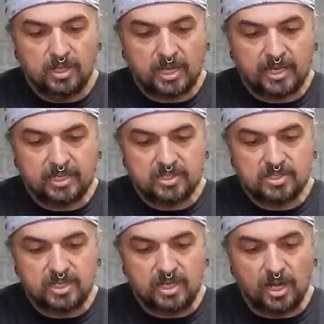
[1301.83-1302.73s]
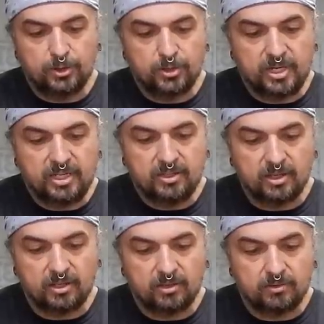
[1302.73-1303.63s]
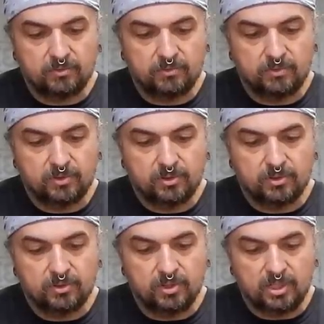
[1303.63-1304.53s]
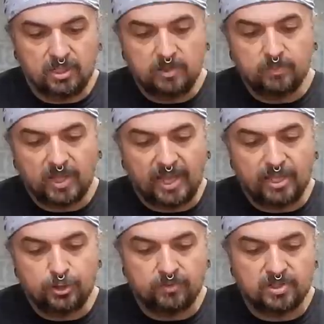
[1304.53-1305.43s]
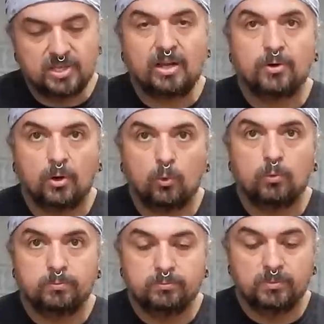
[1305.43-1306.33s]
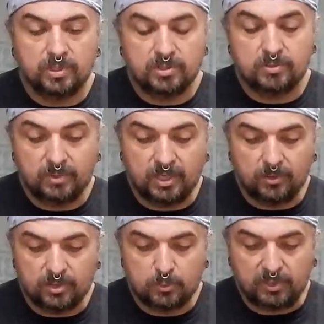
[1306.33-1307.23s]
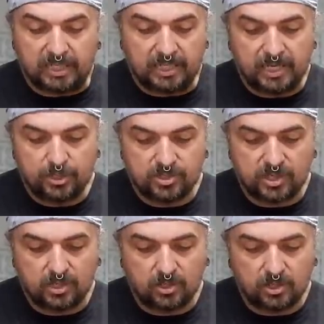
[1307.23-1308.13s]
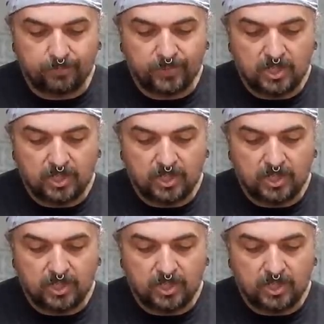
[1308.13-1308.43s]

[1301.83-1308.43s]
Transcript: I can see underneath of the edge of the sound hole, this, you know, the splitting edge as they call it.